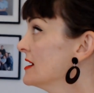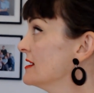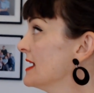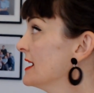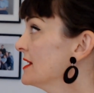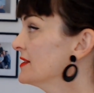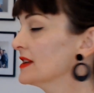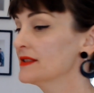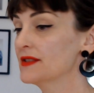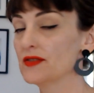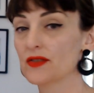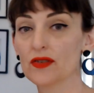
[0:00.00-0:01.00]
anything
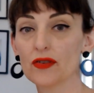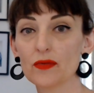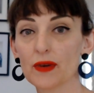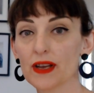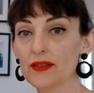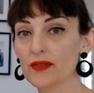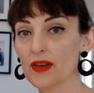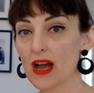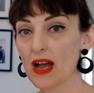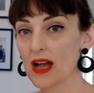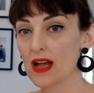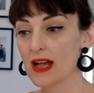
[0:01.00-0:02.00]
to do with
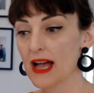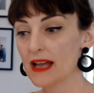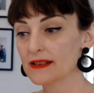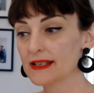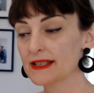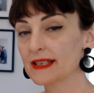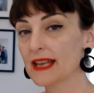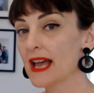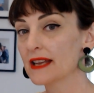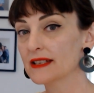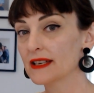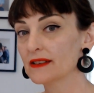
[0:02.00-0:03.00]

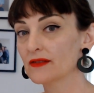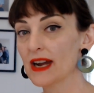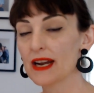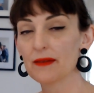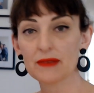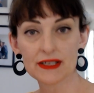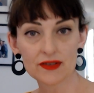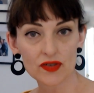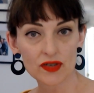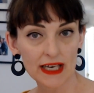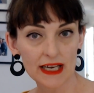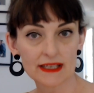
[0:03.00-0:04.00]
understanding greater
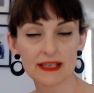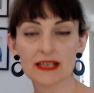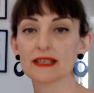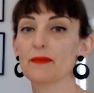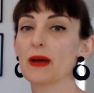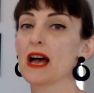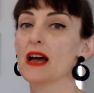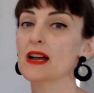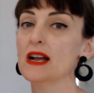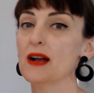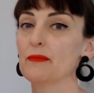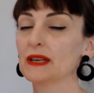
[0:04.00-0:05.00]
mysteries. It's about
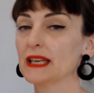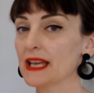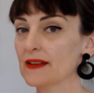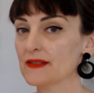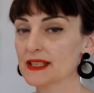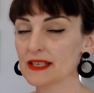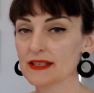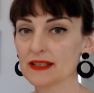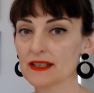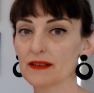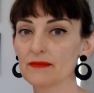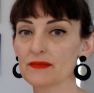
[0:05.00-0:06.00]
belief
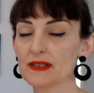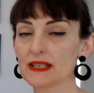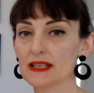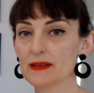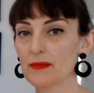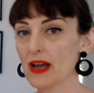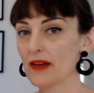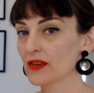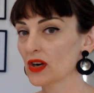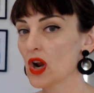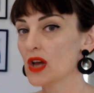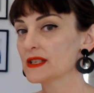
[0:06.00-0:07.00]
systems. It's about
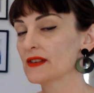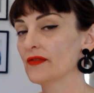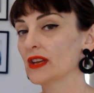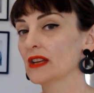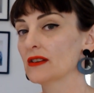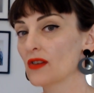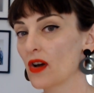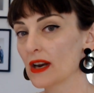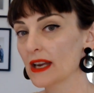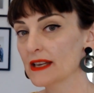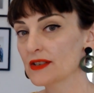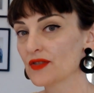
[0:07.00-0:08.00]
philosophy and
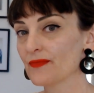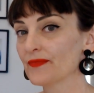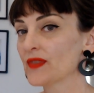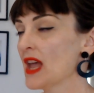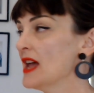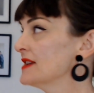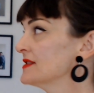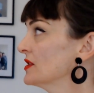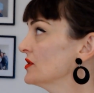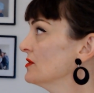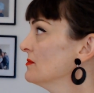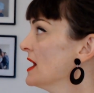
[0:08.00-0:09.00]
knowledge. So
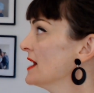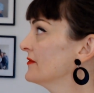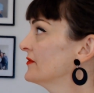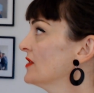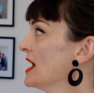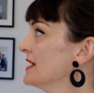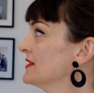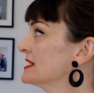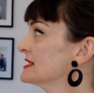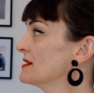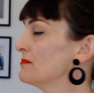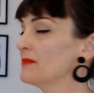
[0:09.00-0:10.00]
you might find
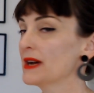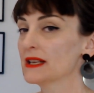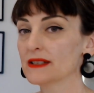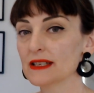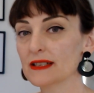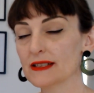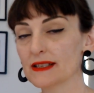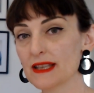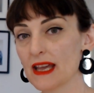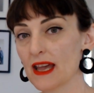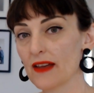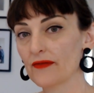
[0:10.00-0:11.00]
there's an abundance
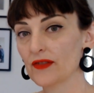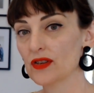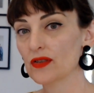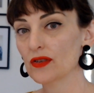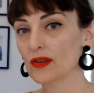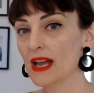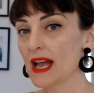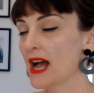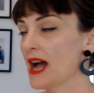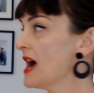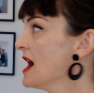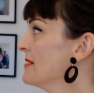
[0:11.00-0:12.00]
there for you.
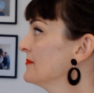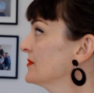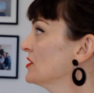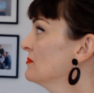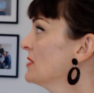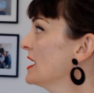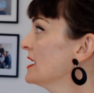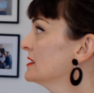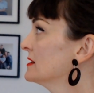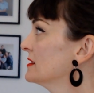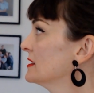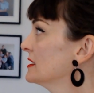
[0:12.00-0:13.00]
You might
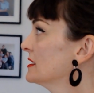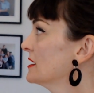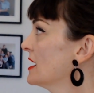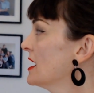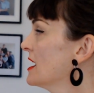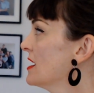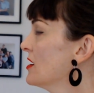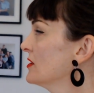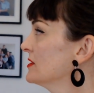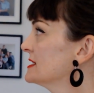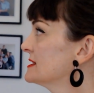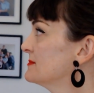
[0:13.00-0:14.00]
on
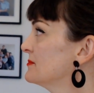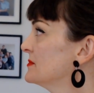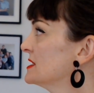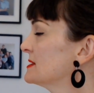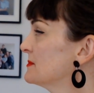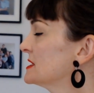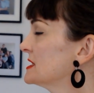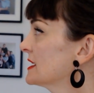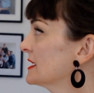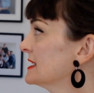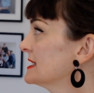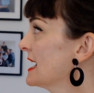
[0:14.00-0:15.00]
this
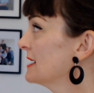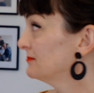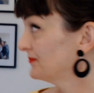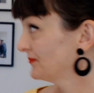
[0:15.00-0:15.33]
particular day